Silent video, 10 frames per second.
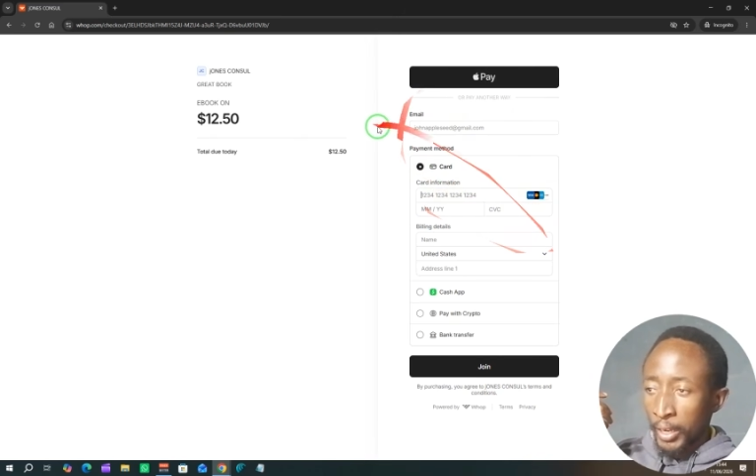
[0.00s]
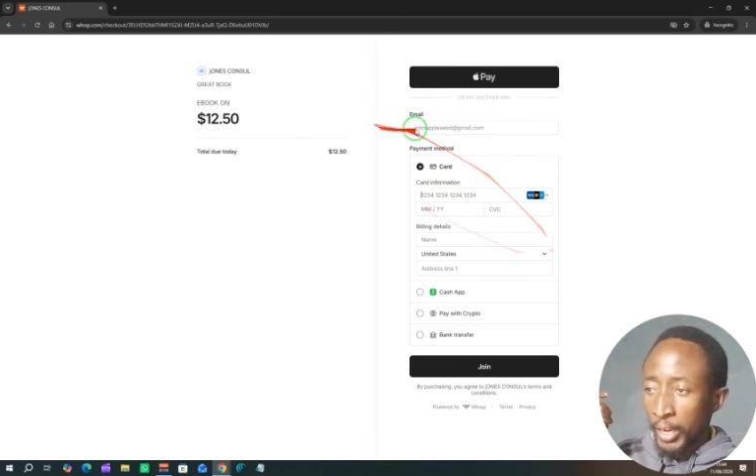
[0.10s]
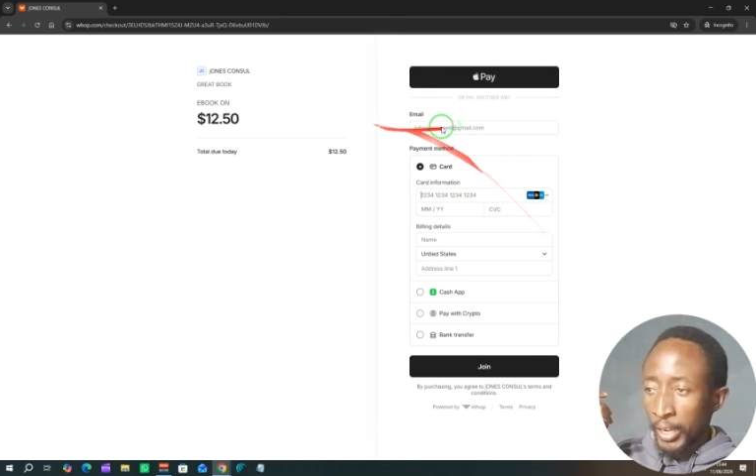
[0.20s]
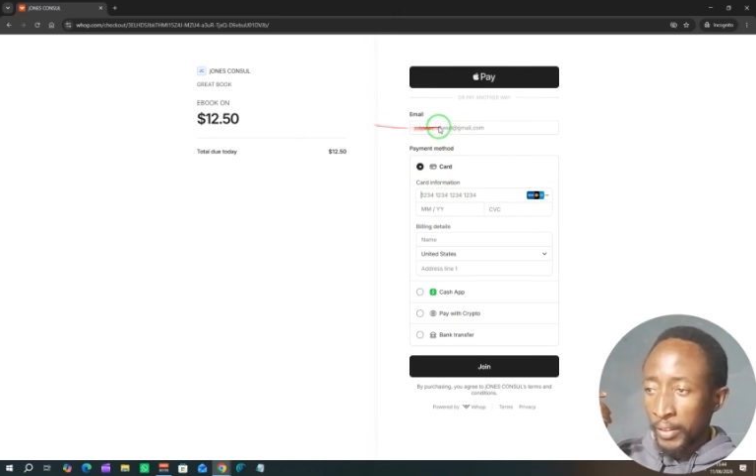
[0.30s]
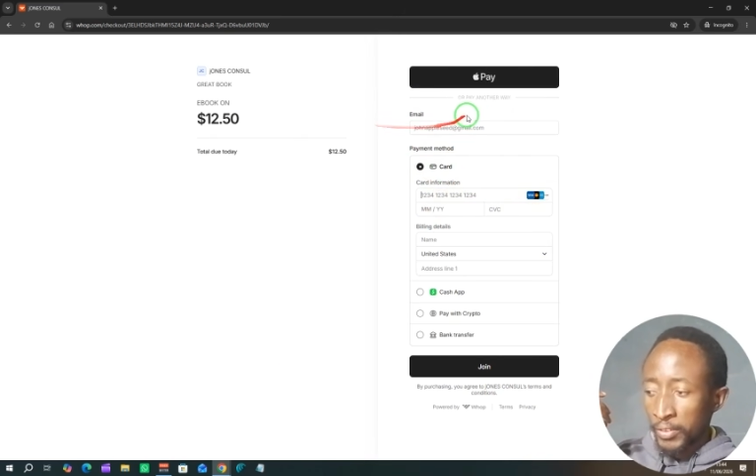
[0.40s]

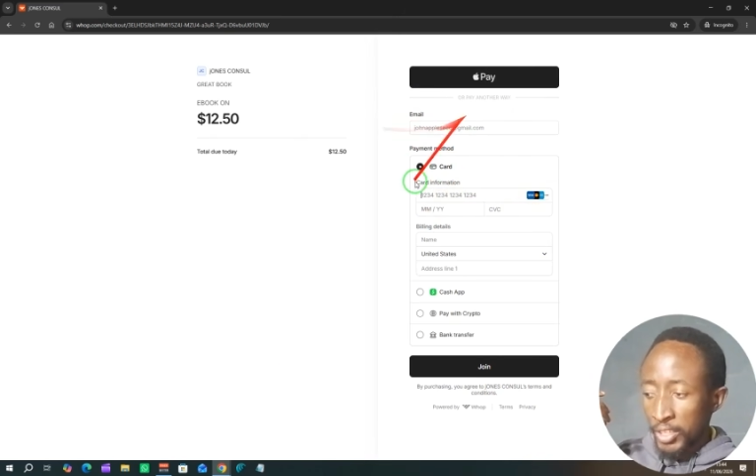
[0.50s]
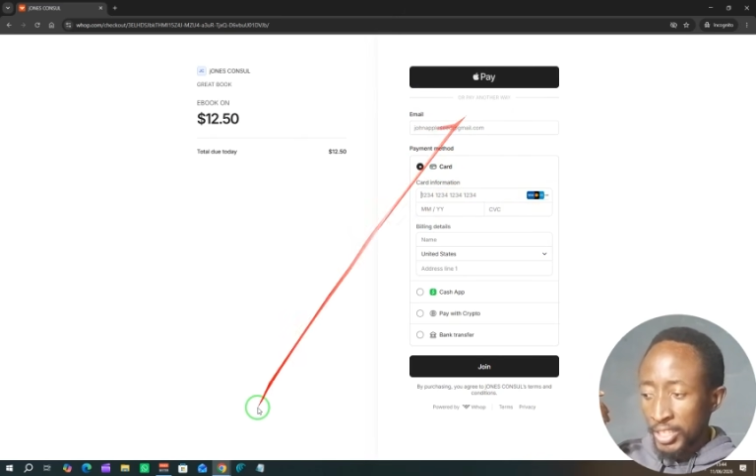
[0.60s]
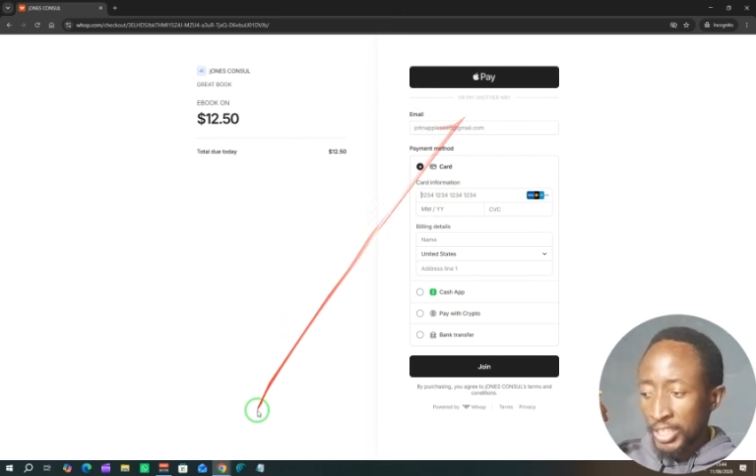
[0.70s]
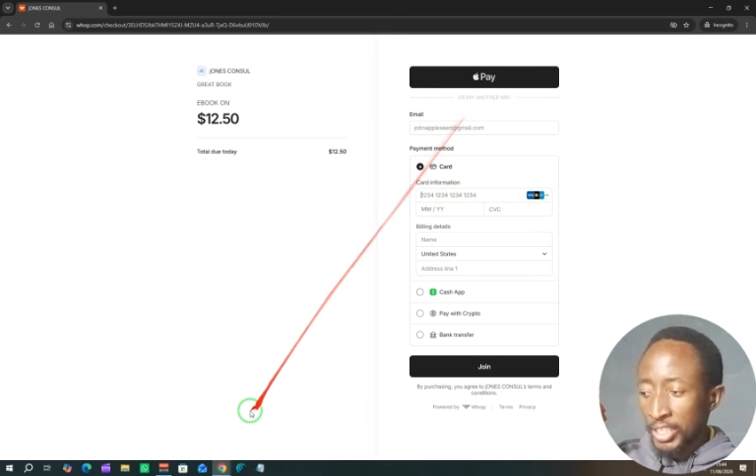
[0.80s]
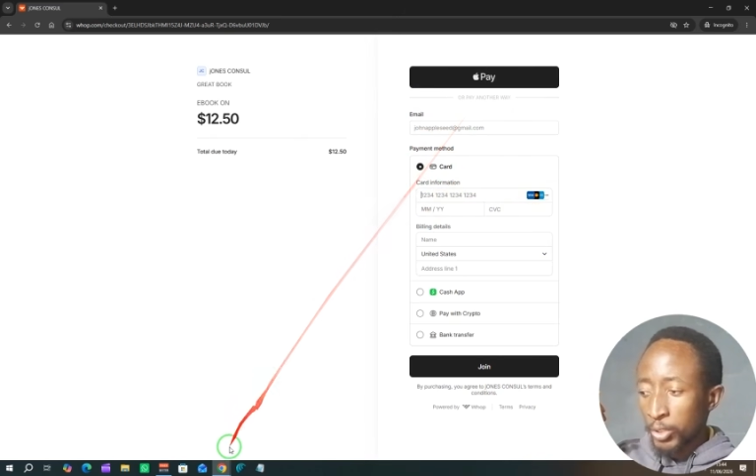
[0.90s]
and
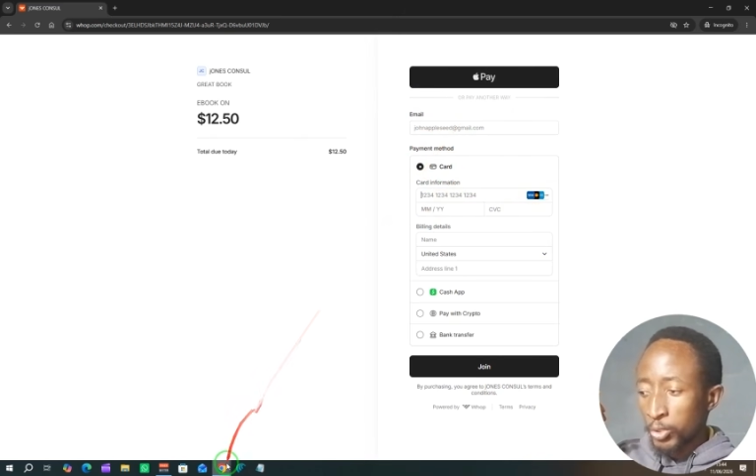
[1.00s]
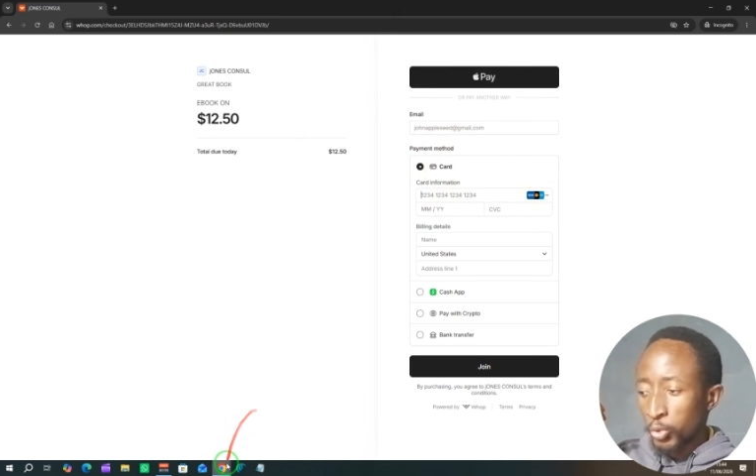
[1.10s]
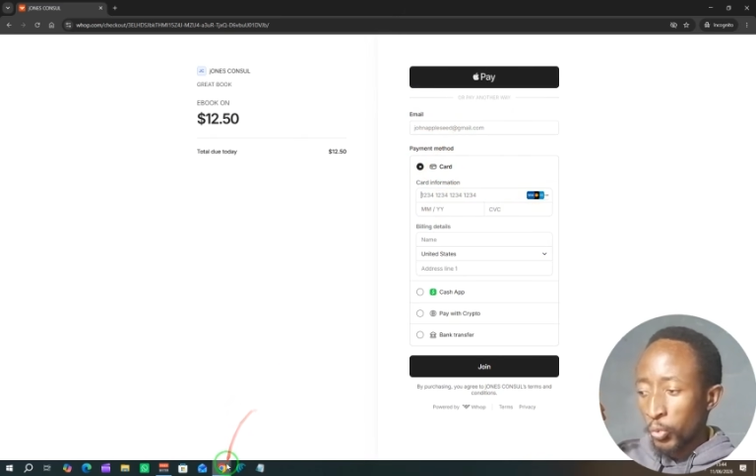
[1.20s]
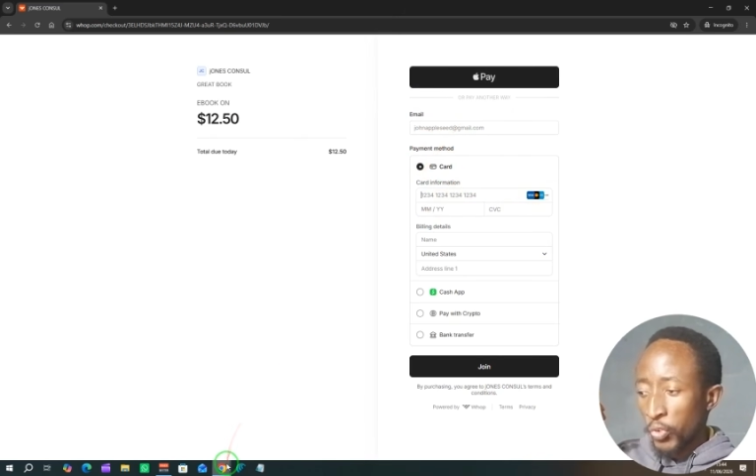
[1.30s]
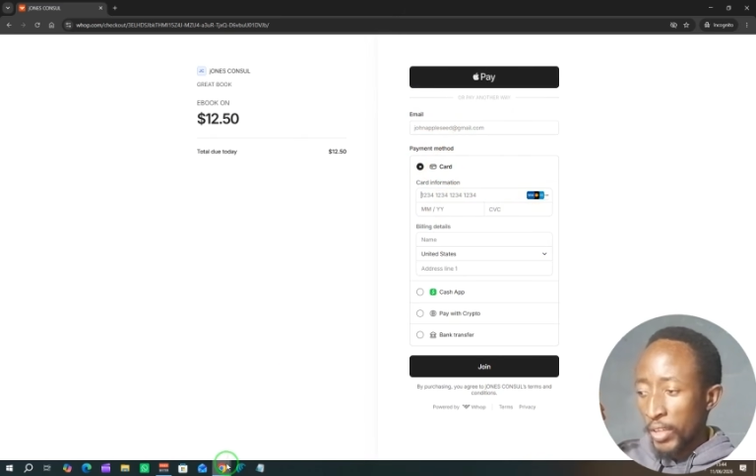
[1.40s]
these
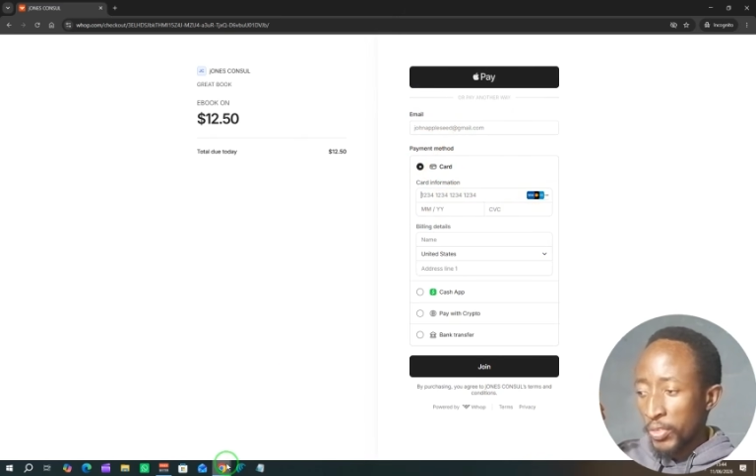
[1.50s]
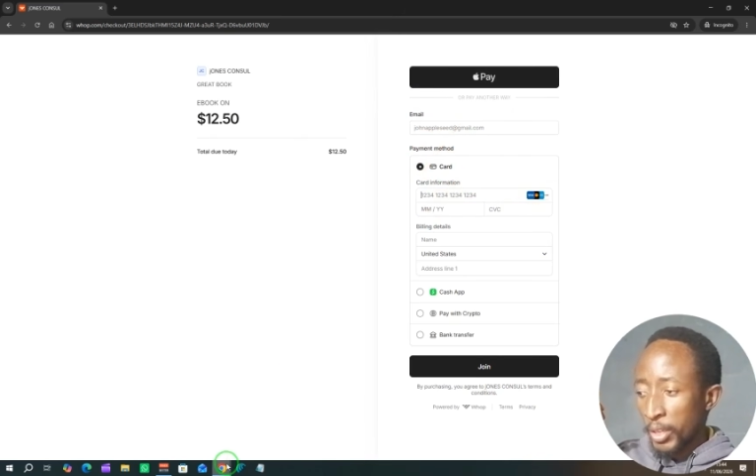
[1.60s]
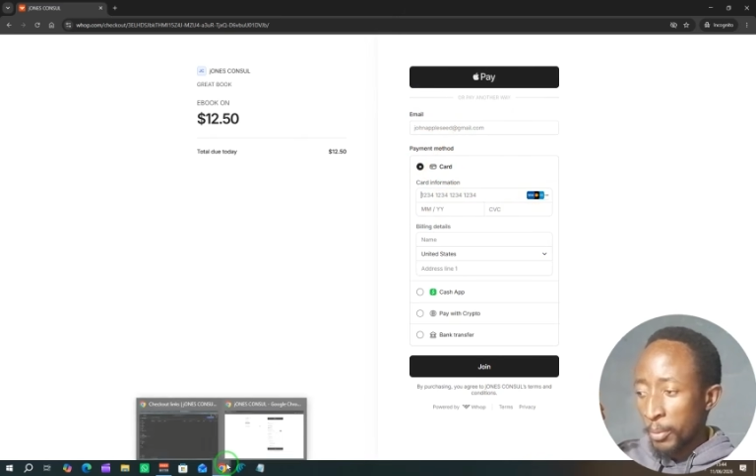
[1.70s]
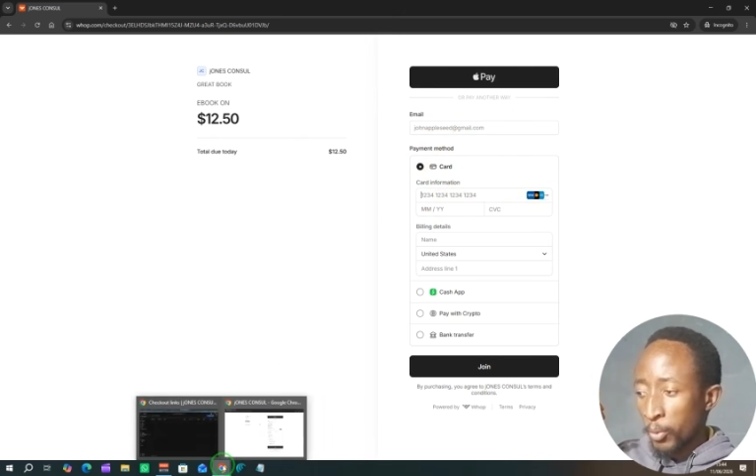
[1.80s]
details you find them